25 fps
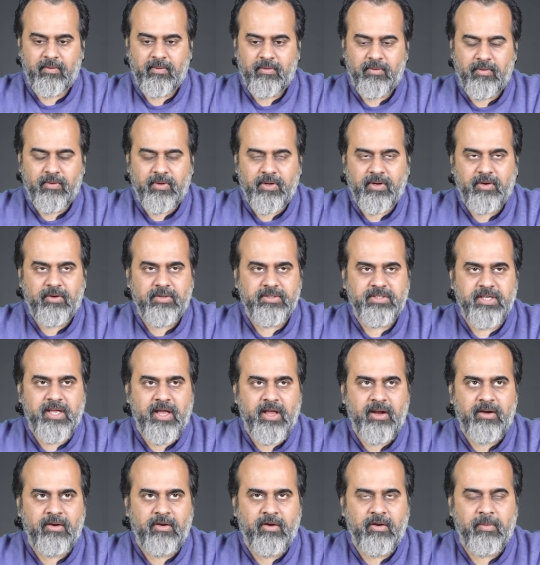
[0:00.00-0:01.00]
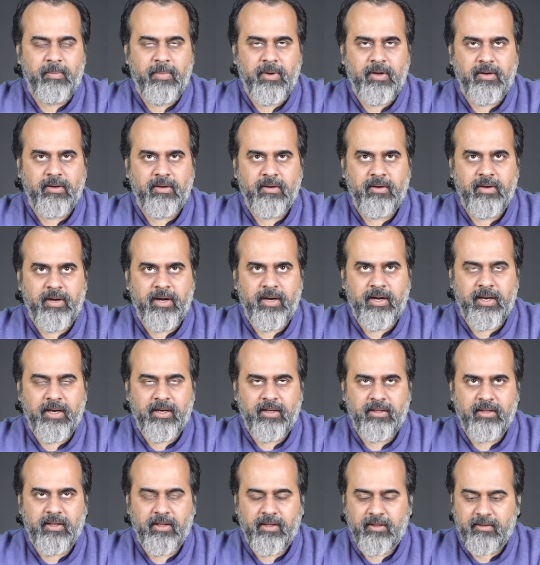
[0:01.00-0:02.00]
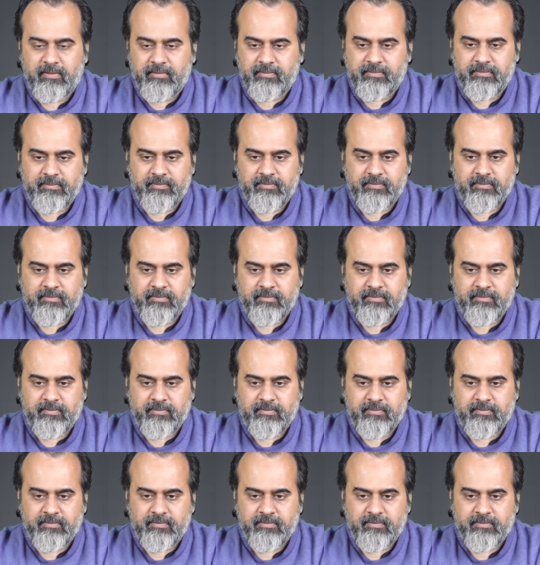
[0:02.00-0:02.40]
You cannot say, I'll not be hurt at anything.